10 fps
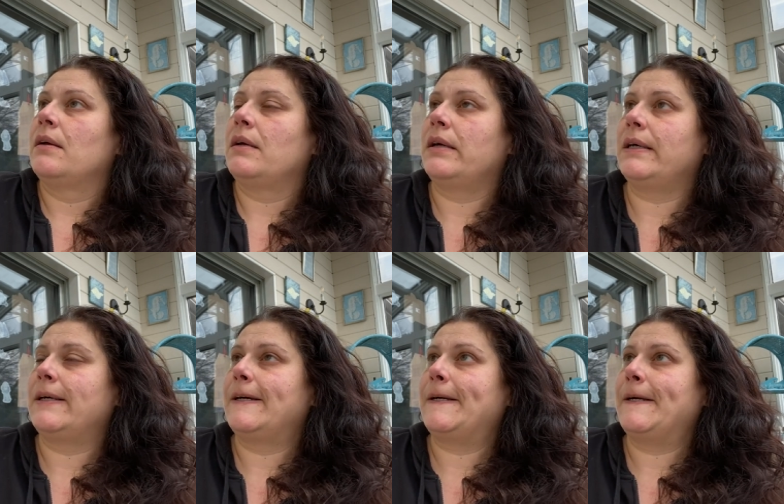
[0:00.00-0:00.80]

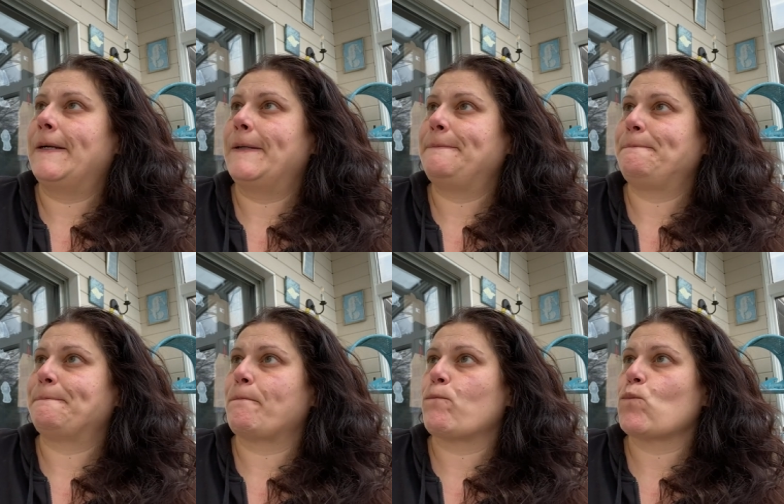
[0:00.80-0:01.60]
uh,
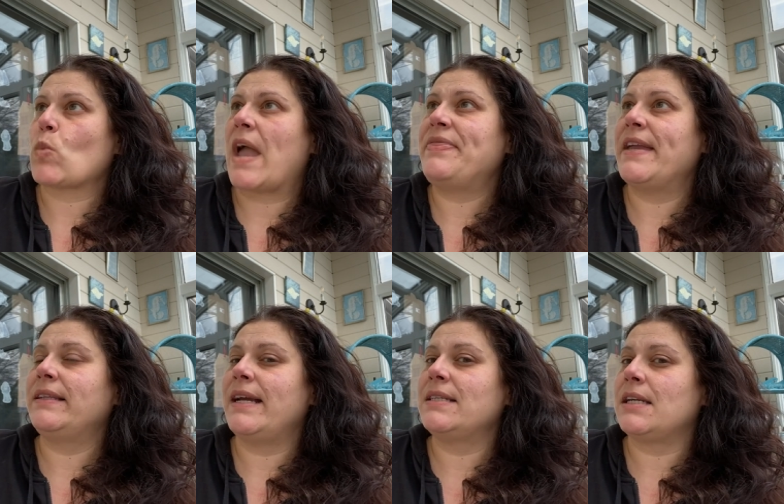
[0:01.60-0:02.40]
I think
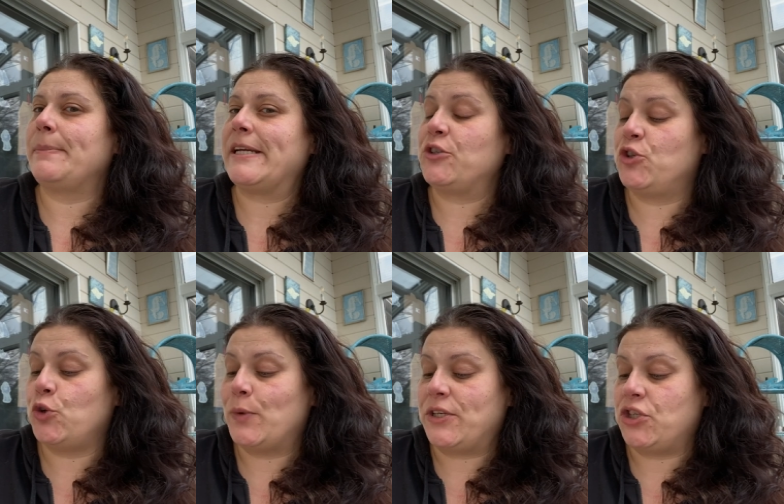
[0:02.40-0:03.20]
they ended up being
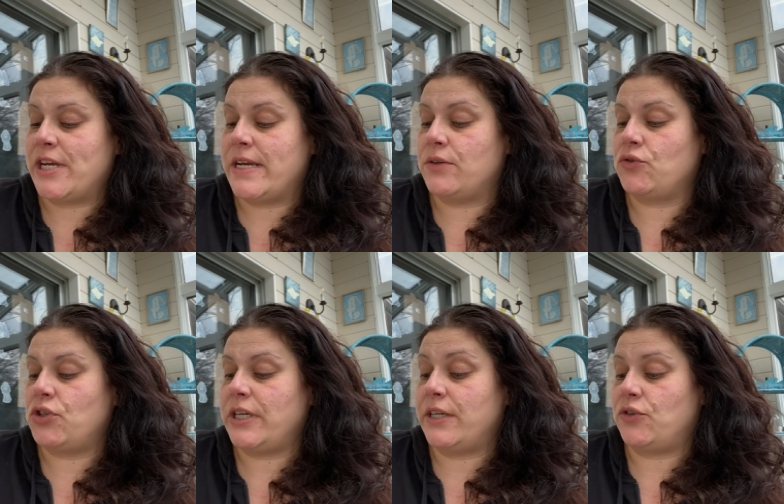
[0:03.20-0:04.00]
two and
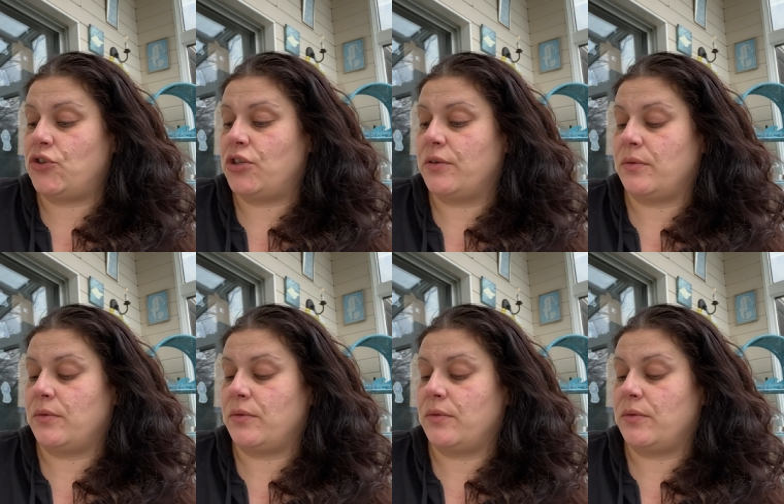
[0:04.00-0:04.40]
change each.